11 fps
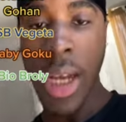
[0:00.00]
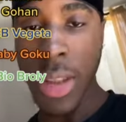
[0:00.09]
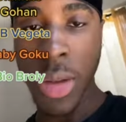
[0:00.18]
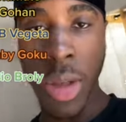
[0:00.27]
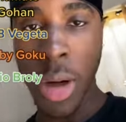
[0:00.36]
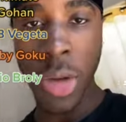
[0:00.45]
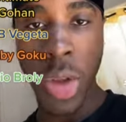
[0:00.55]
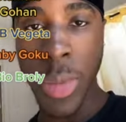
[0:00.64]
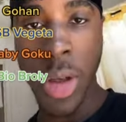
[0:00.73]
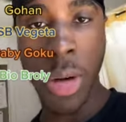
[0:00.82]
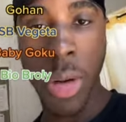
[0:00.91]
I still got
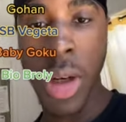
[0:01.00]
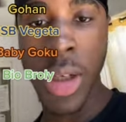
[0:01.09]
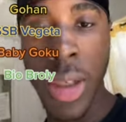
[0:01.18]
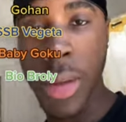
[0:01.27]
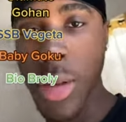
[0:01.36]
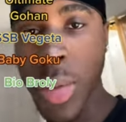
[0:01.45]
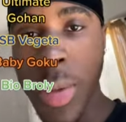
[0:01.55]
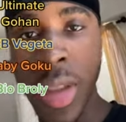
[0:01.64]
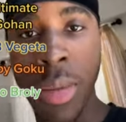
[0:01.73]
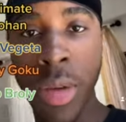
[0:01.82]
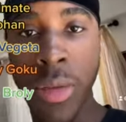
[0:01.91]
Ultimate Gohan and Super
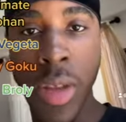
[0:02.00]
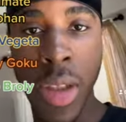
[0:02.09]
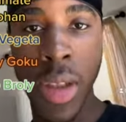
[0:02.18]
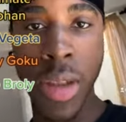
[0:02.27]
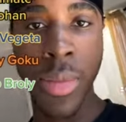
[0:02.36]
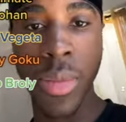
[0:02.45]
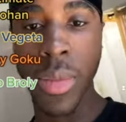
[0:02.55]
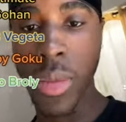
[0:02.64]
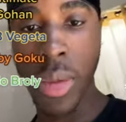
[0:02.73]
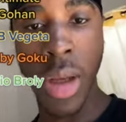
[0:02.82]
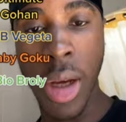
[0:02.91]
Saiyan Blue Vegeta.
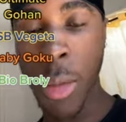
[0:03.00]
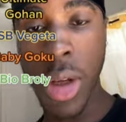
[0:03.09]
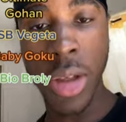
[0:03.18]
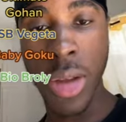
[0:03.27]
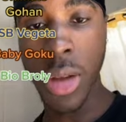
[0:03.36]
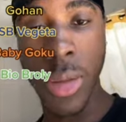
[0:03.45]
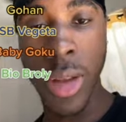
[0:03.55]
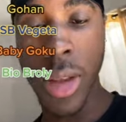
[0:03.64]
Yeah, we could still win